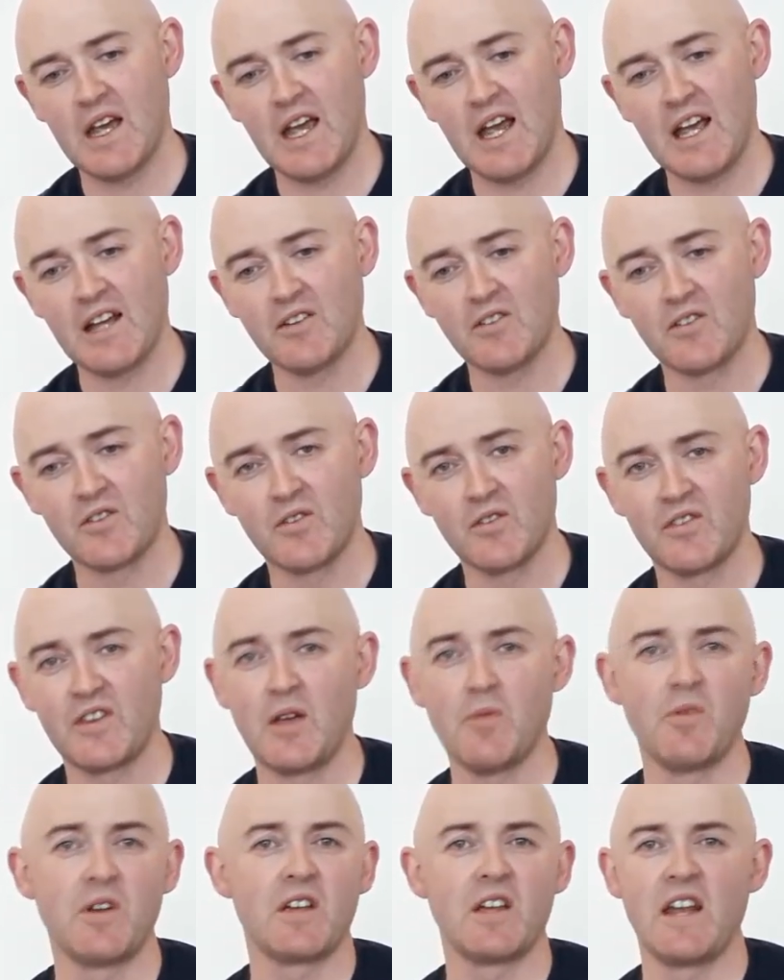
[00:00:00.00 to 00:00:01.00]
and
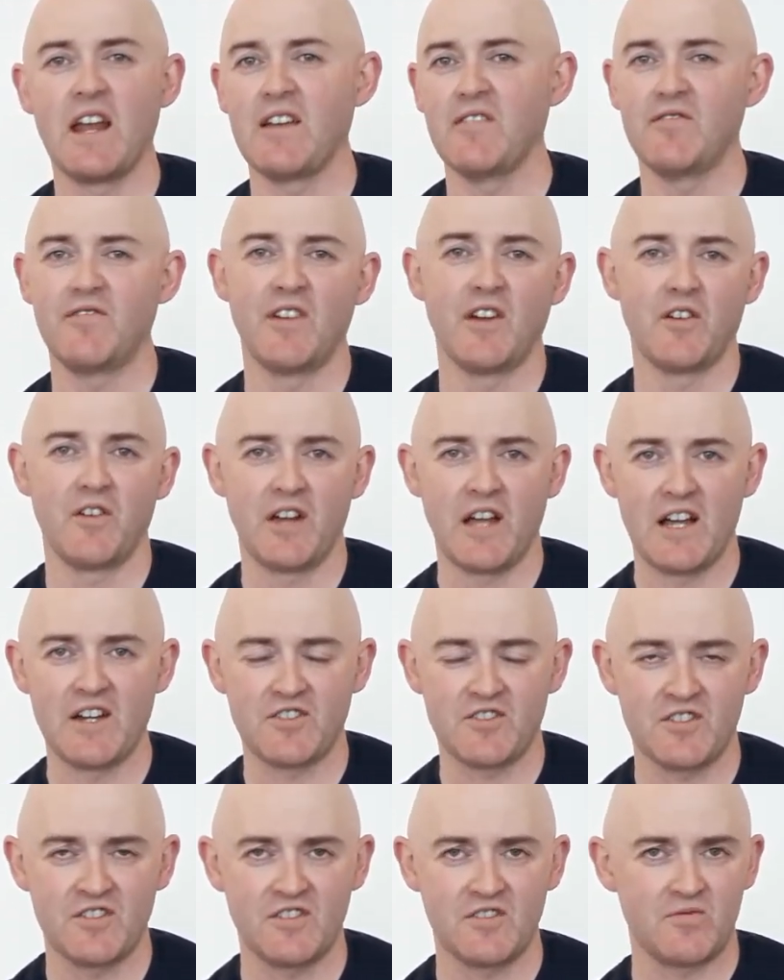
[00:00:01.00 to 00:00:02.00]
then we can add
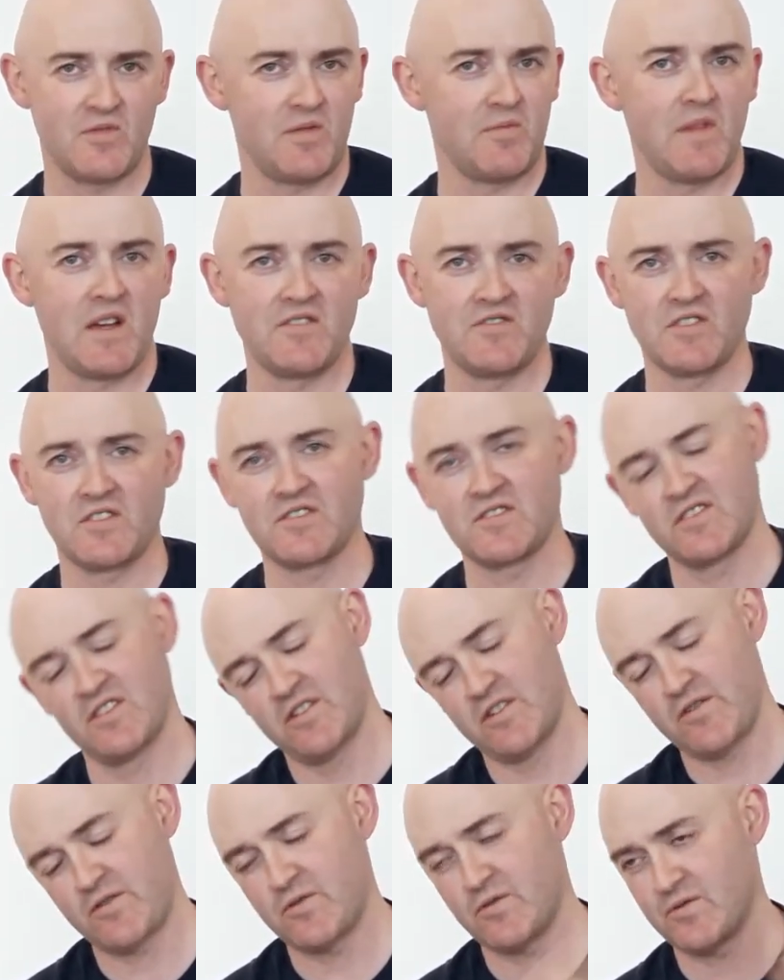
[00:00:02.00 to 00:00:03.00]
variations with magic
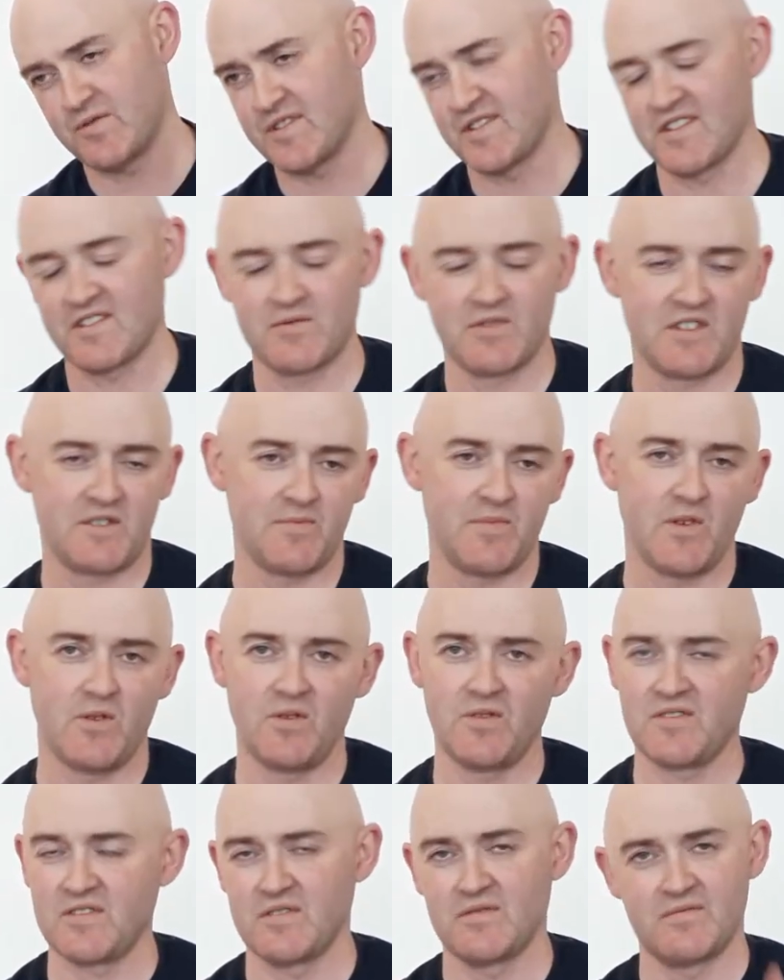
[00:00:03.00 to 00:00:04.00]
circles and Swiss
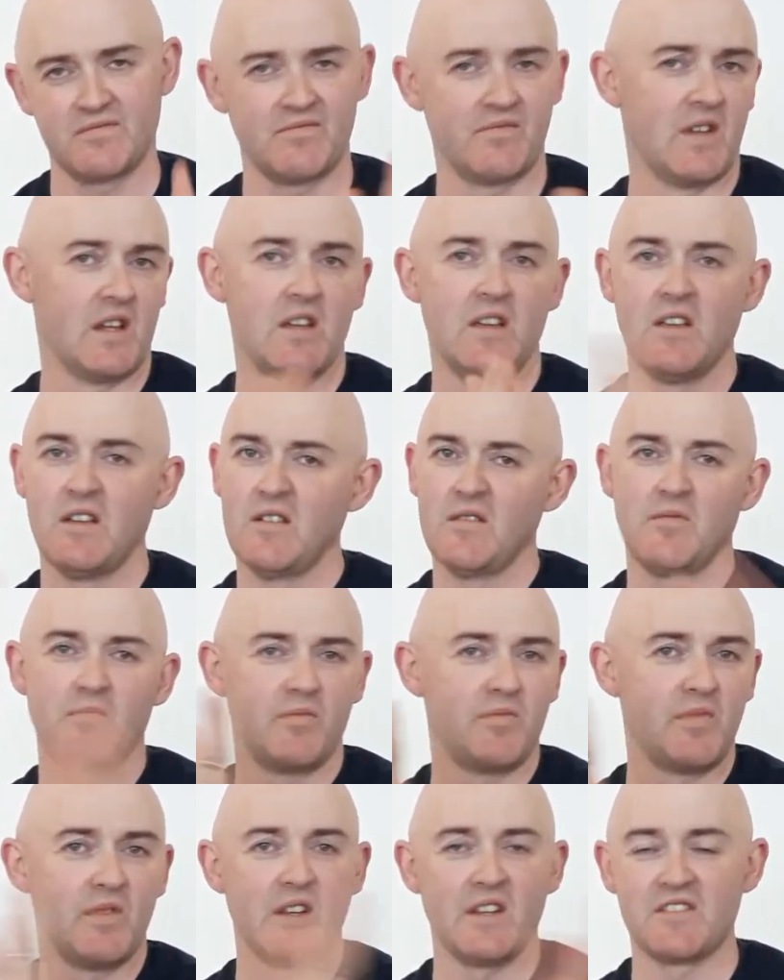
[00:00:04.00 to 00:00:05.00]
balls, and
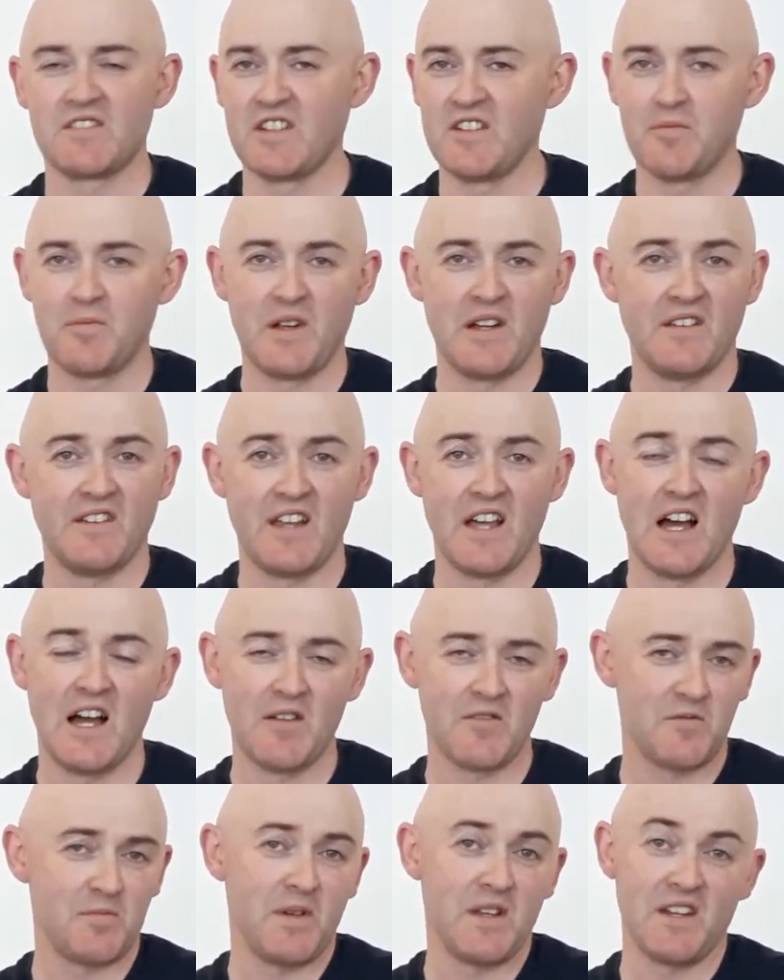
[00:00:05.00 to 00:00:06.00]
instead of beating the
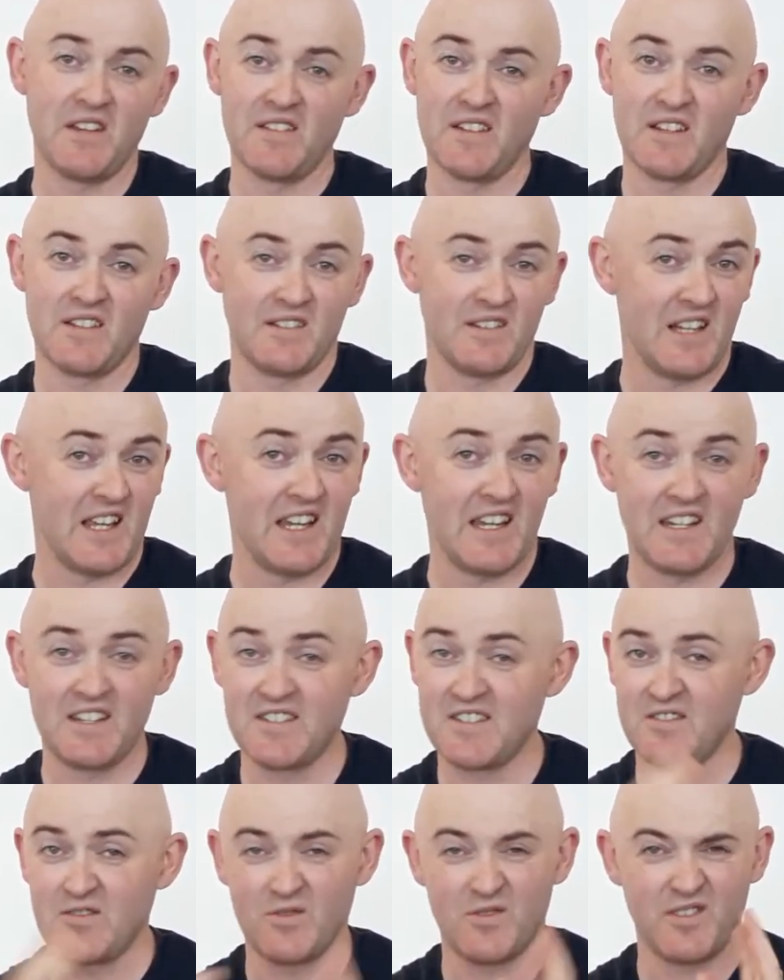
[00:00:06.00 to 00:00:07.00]
arms, beating the
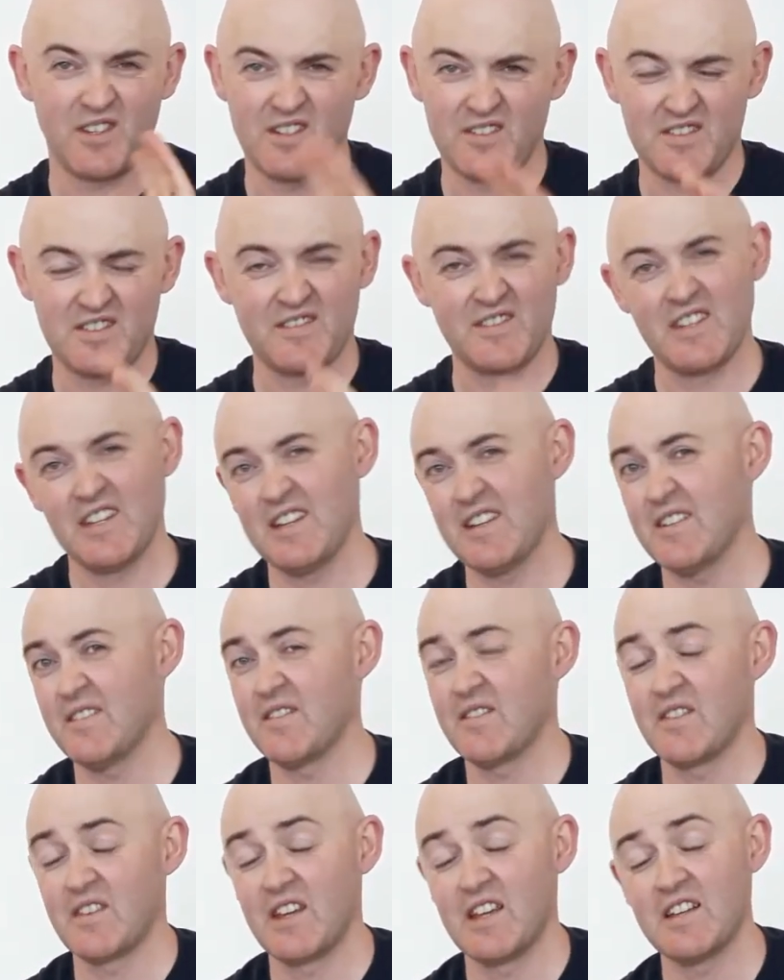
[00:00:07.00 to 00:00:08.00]
legs. All those,
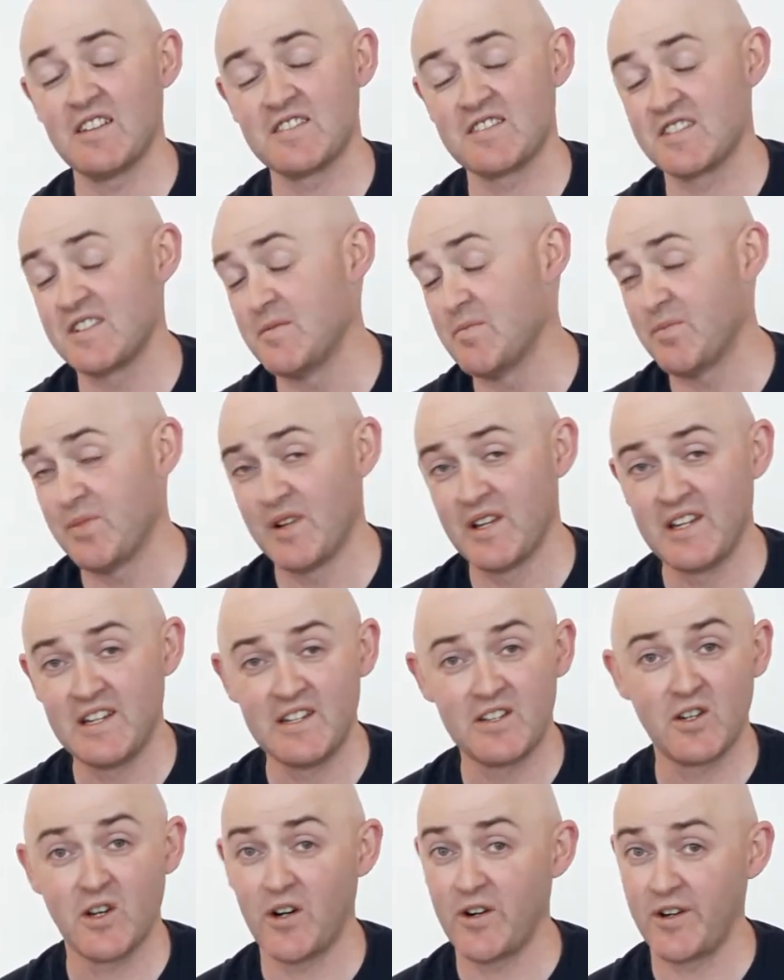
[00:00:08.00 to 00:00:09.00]
they're
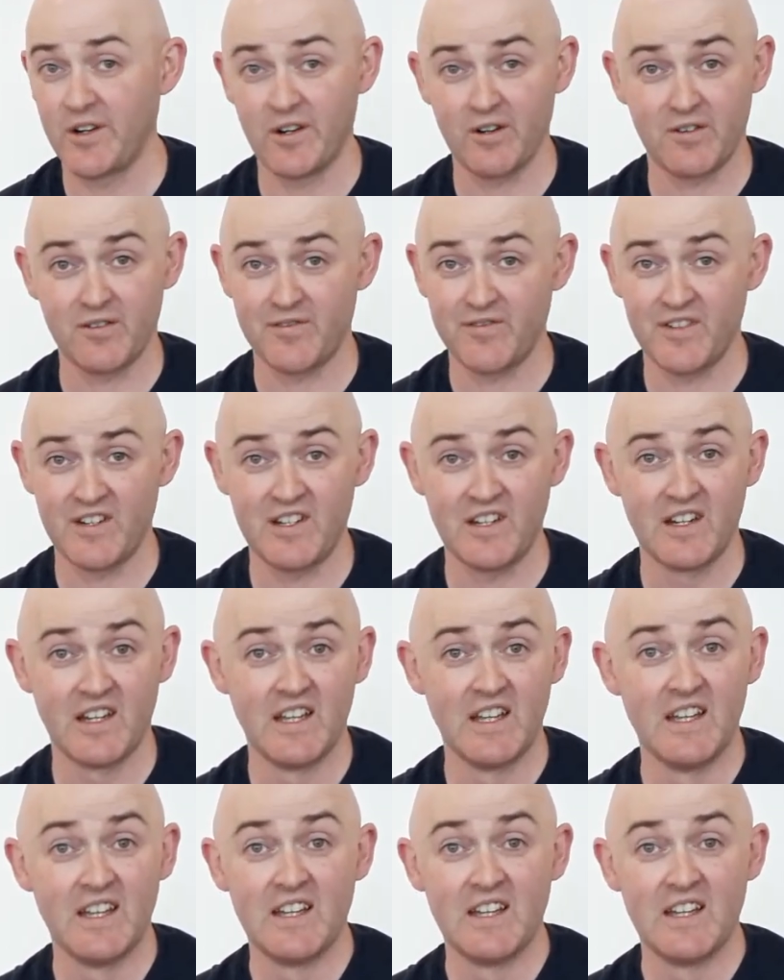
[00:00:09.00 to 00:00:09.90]
simply choreography.